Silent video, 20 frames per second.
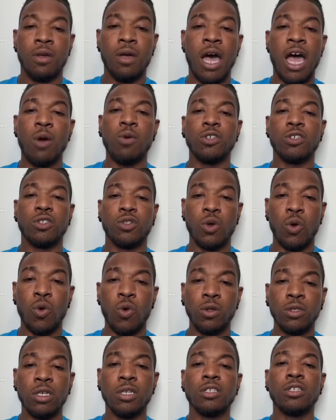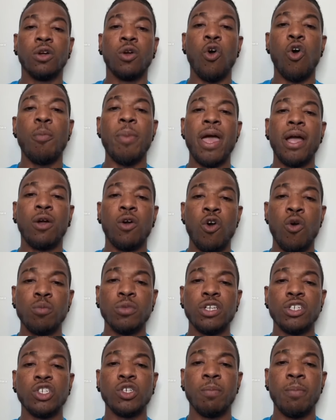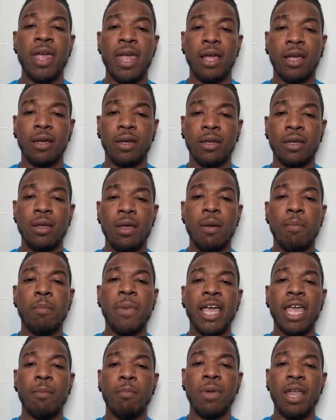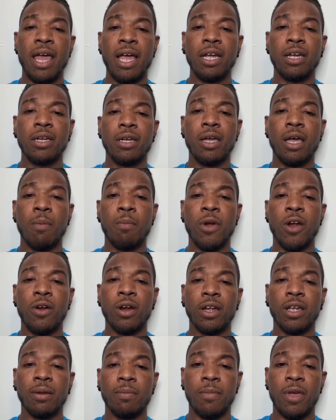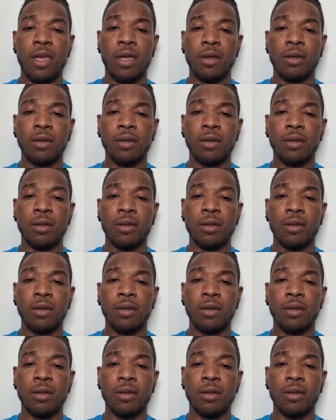I was told to go back home to Jamaica by a black American man.